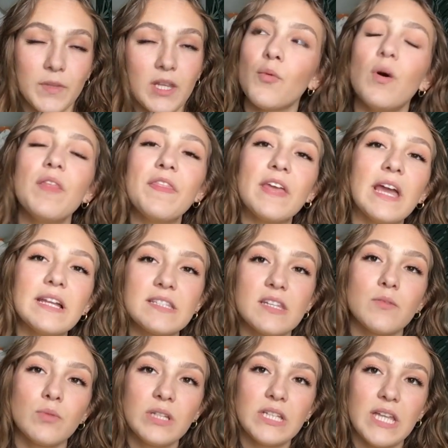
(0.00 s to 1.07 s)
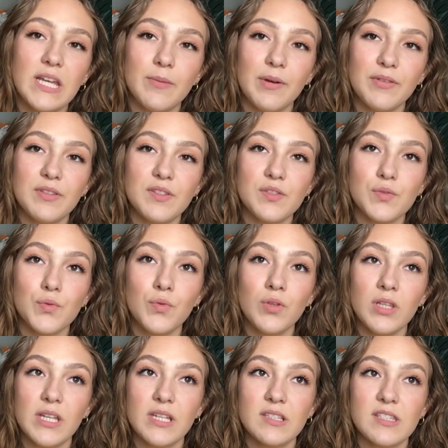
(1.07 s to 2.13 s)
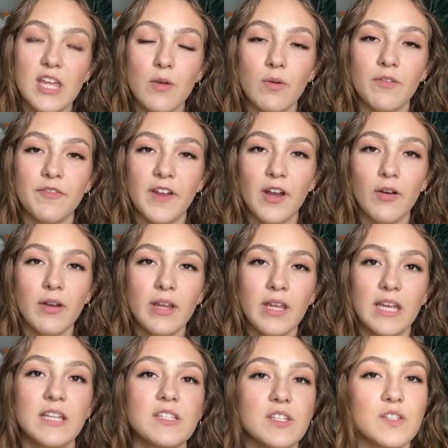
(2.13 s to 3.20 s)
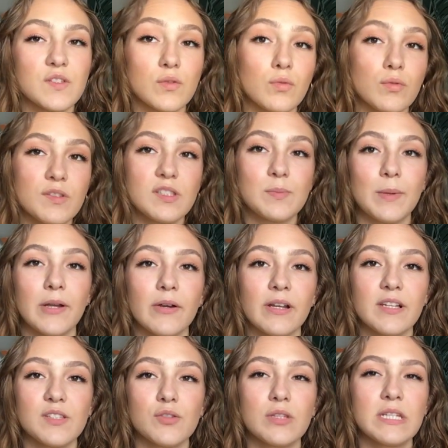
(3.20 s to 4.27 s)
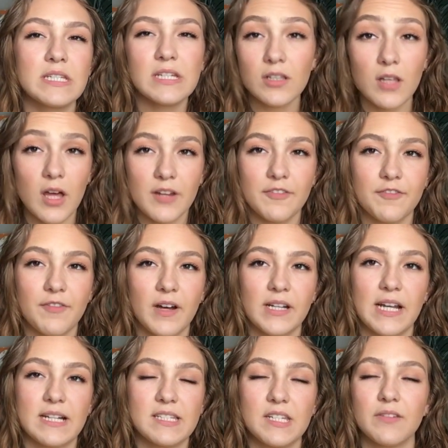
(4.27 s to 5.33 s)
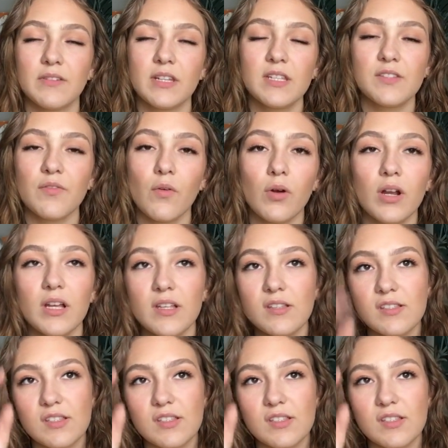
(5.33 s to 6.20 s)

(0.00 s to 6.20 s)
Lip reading: The one thing I did really like about this school is they were very into school spirit, so they did a lot of fun activities for us.